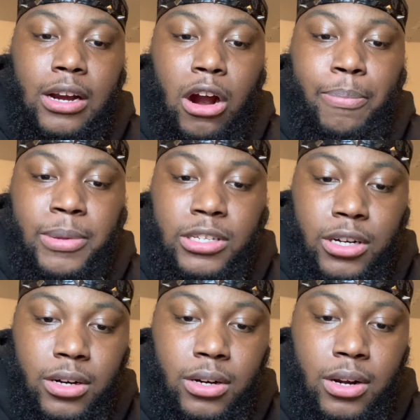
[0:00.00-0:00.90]

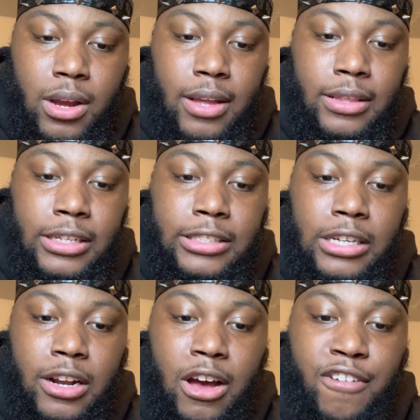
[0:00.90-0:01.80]
carpenter, the
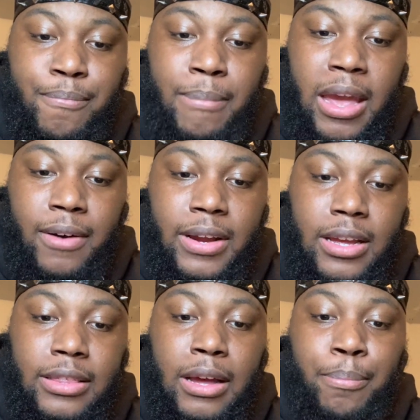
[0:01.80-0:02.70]
son of
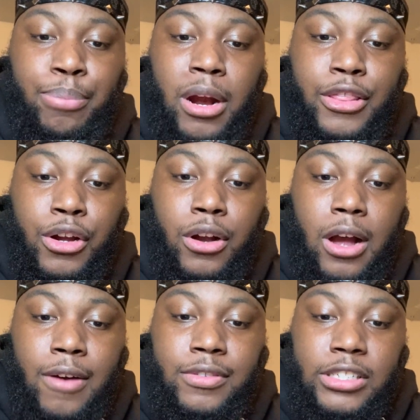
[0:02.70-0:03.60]
Mary, the brother
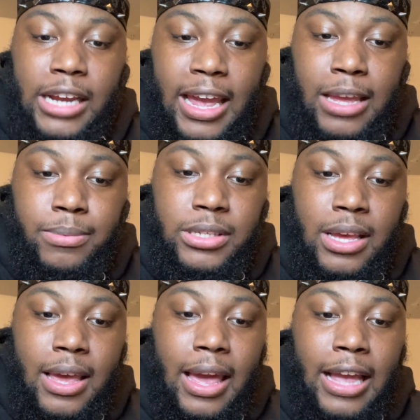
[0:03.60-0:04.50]
of James
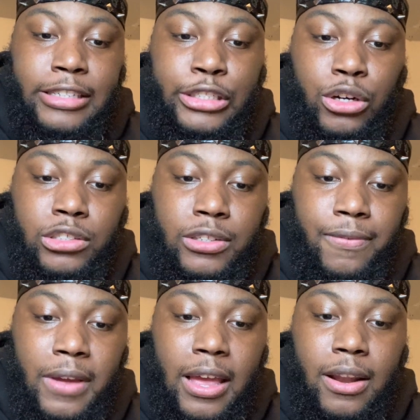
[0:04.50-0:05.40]
and
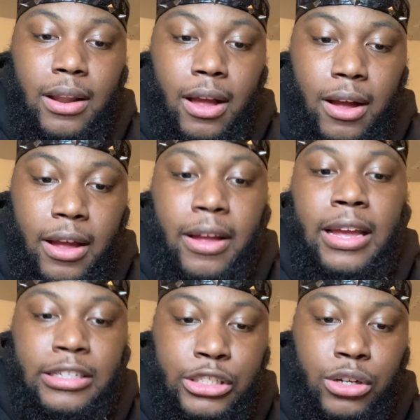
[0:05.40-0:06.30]
Joseph and uh,
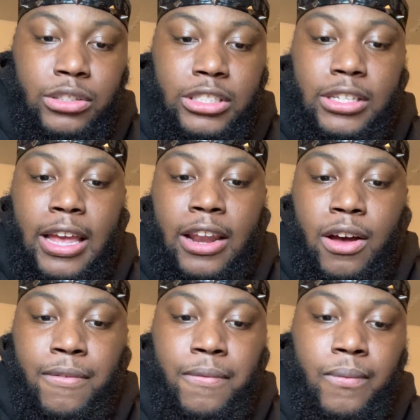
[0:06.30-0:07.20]
and Joseph and
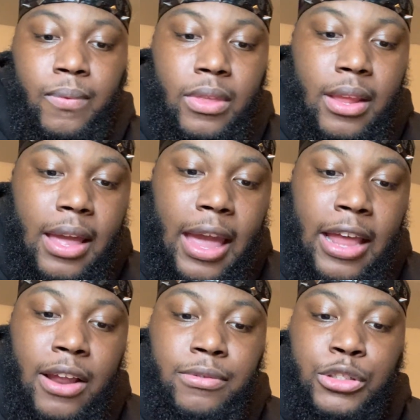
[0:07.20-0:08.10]
of
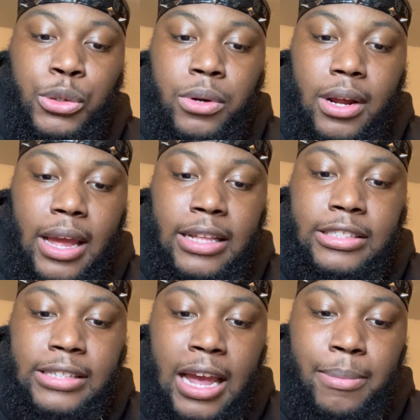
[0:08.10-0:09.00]
and of Judah and
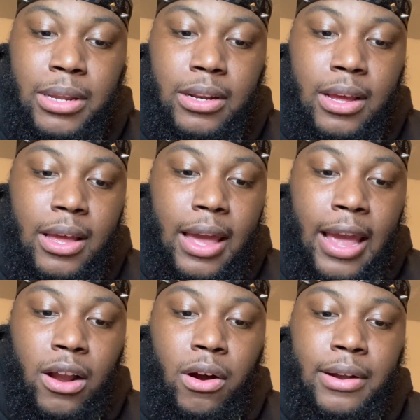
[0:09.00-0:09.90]
Simon?
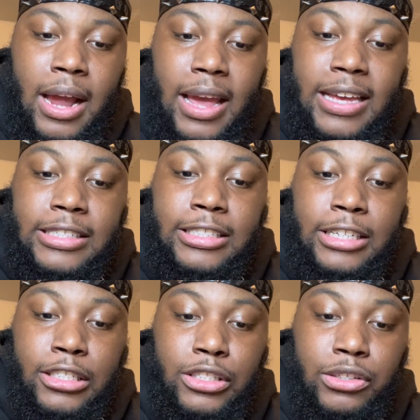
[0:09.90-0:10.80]
And are not his
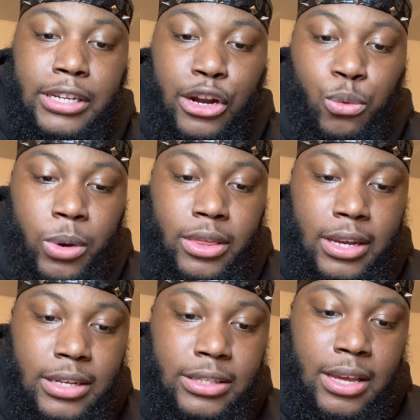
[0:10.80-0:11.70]
sisters here with
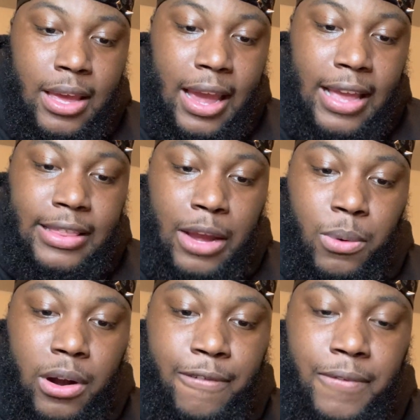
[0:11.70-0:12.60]
us? And they
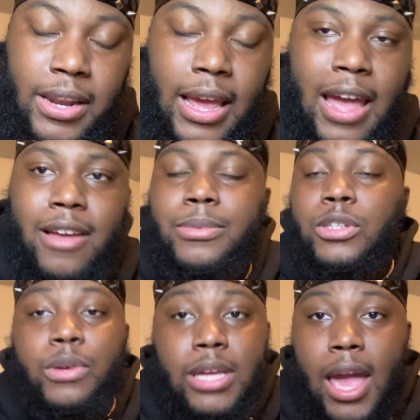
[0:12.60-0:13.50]
were offended at him.
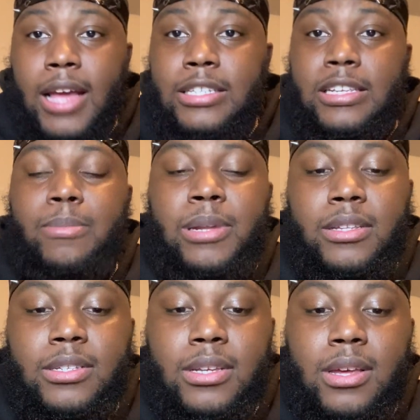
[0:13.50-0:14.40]
So he has siblings.